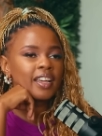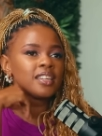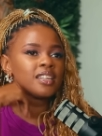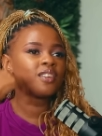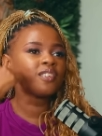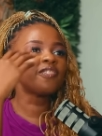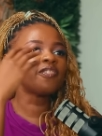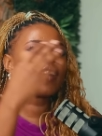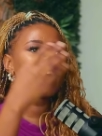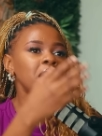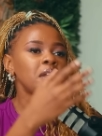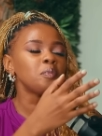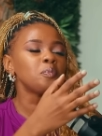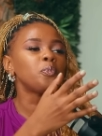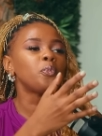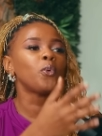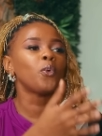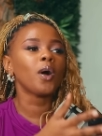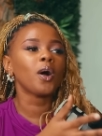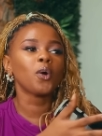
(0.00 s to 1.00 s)
Okay, define
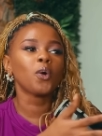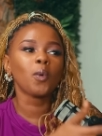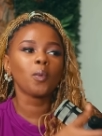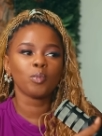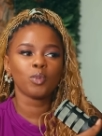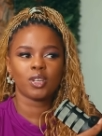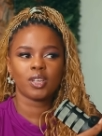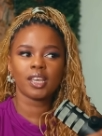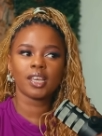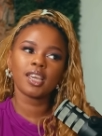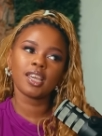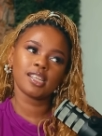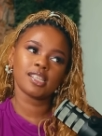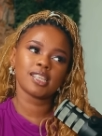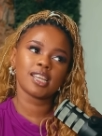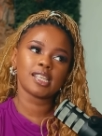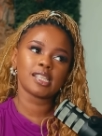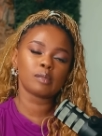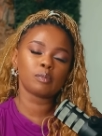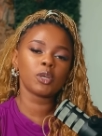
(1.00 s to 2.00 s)
poor
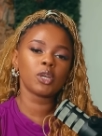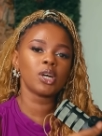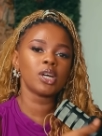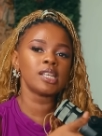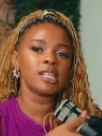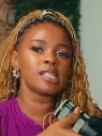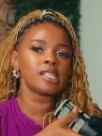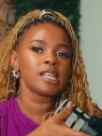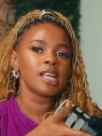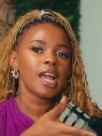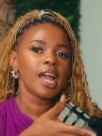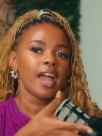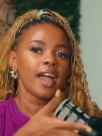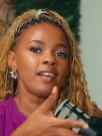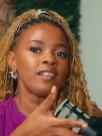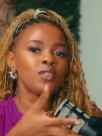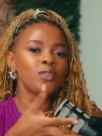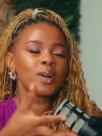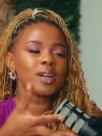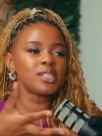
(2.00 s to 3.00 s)
communicators, because
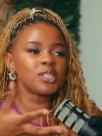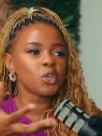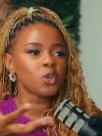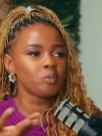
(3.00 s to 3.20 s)
everyone's